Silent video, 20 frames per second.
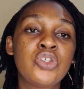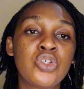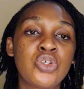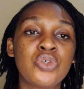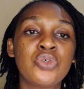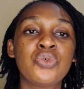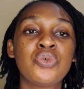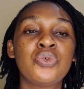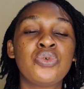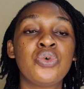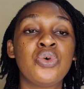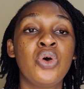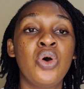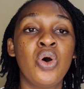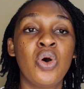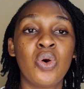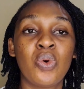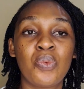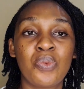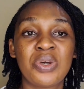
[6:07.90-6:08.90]
to
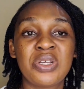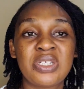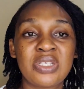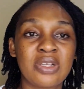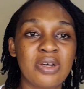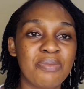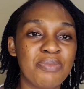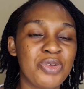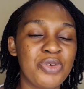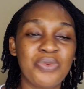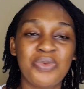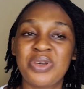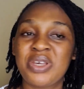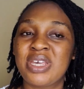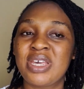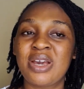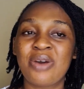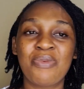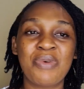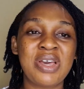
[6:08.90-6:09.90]
wisdom. You will
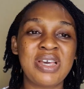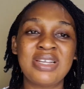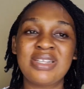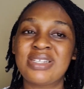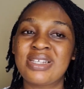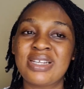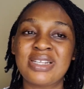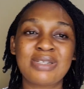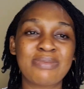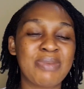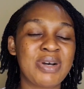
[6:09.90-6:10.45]
hear where he says,